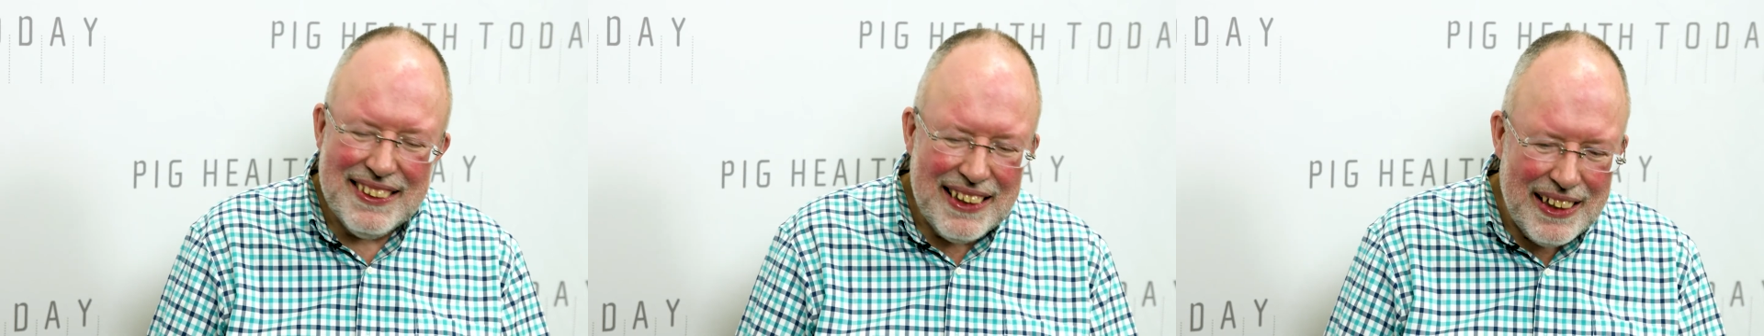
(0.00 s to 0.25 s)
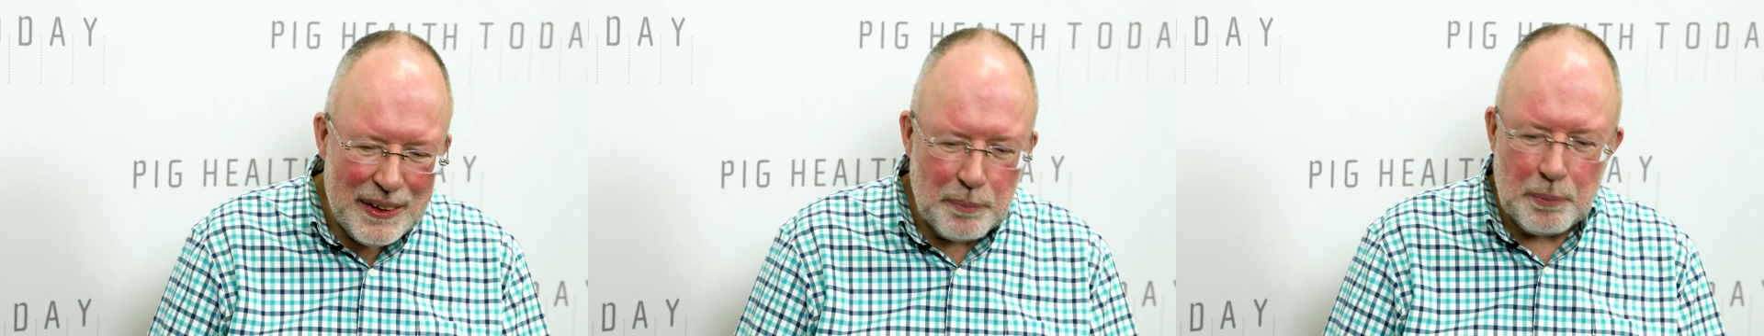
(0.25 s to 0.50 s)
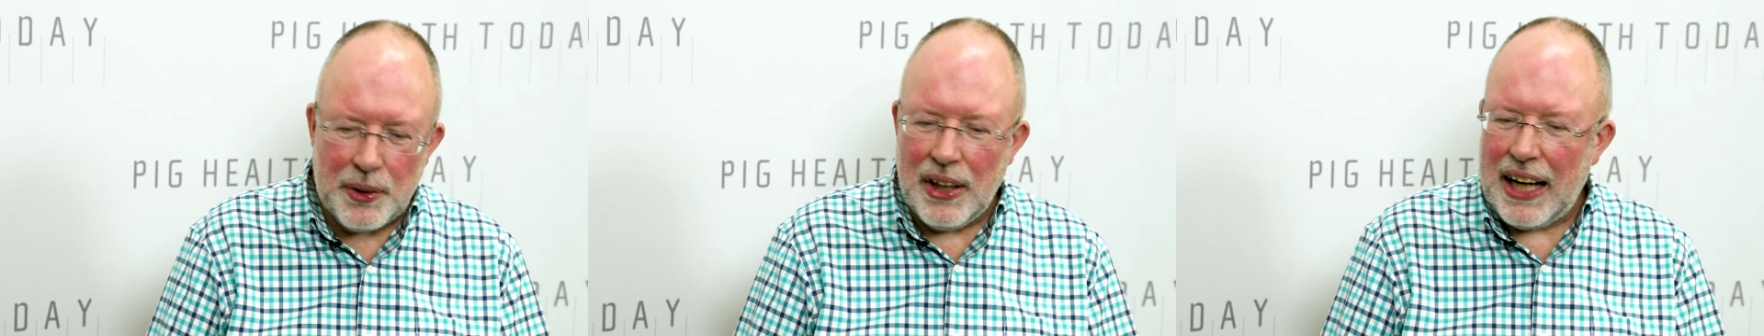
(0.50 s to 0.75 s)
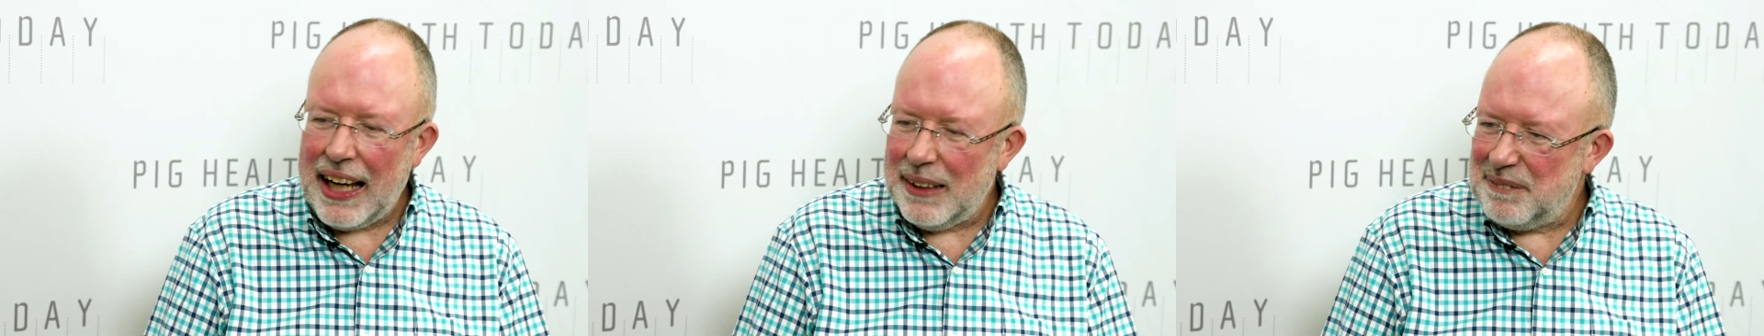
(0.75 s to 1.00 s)
and
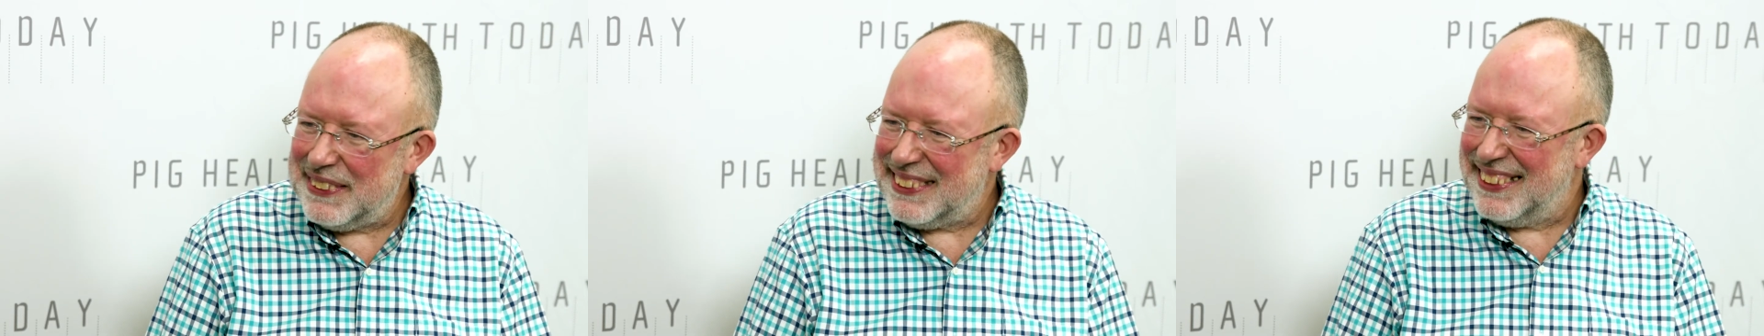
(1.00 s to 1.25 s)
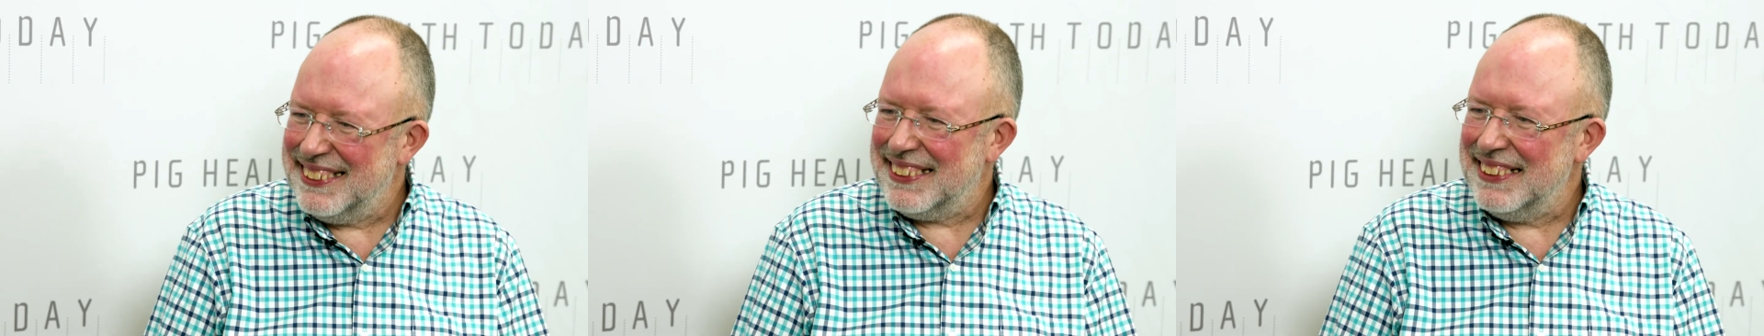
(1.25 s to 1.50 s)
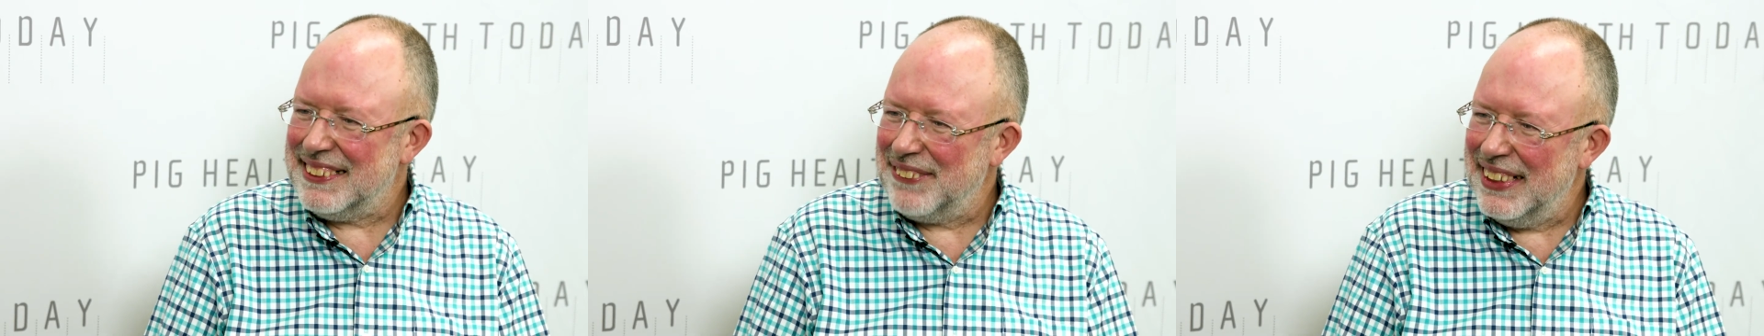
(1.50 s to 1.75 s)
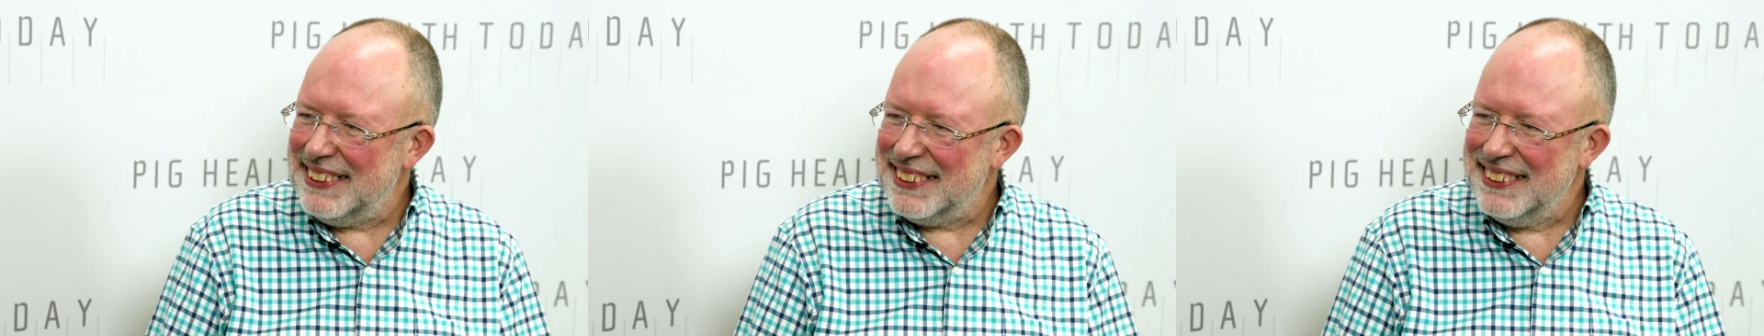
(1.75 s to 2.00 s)
perhaps the
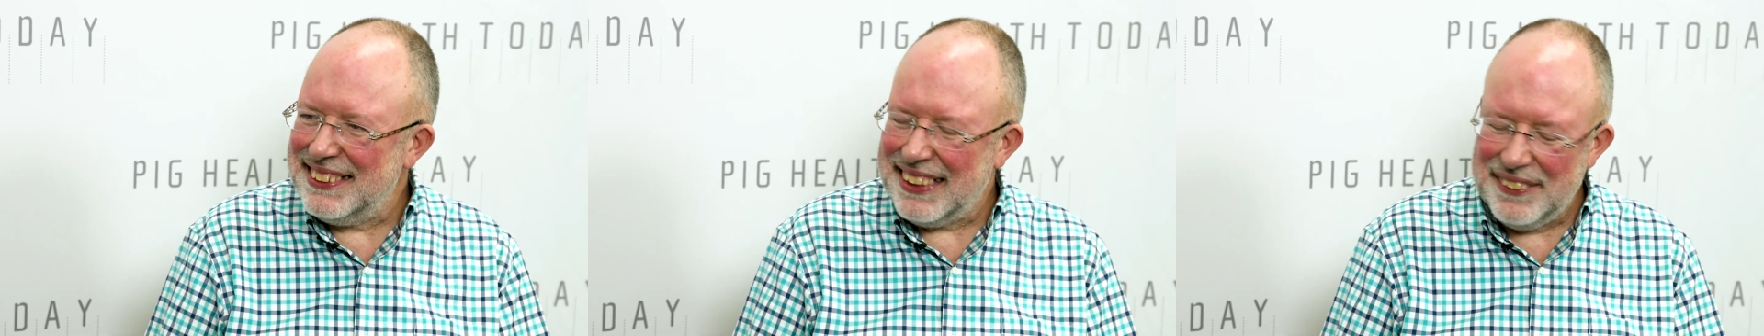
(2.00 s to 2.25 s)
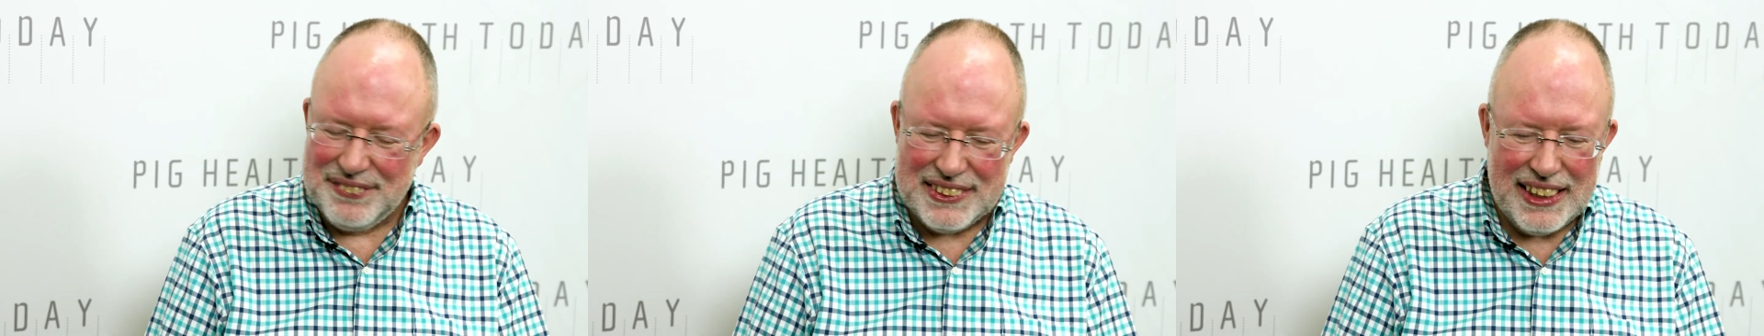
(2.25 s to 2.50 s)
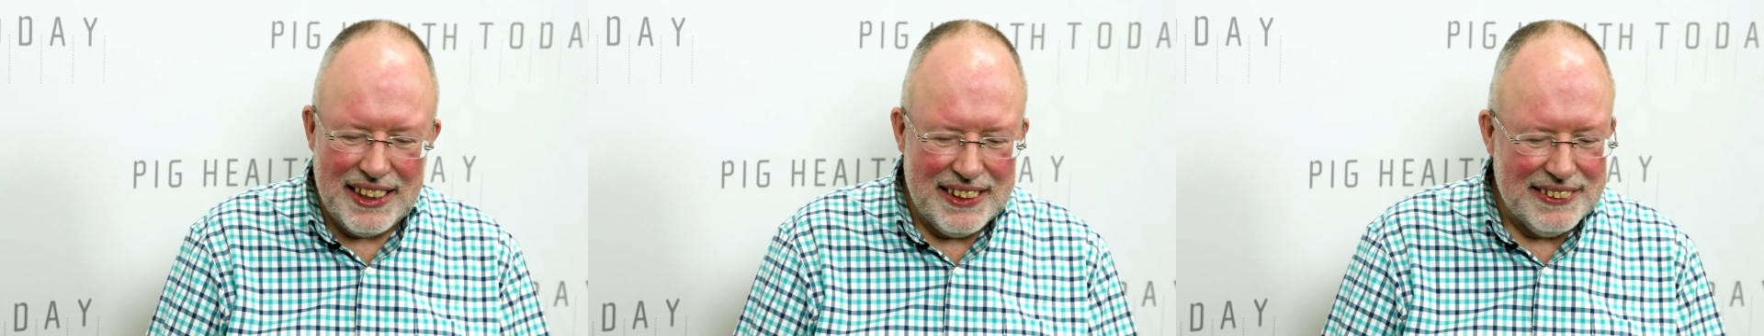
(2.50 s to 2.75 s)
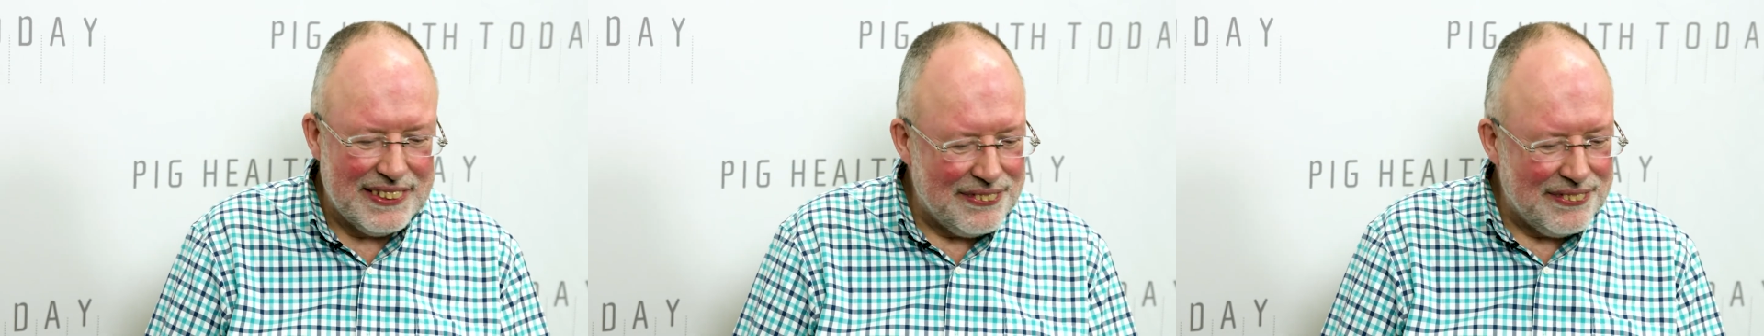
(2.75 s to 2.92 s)
situations have changed.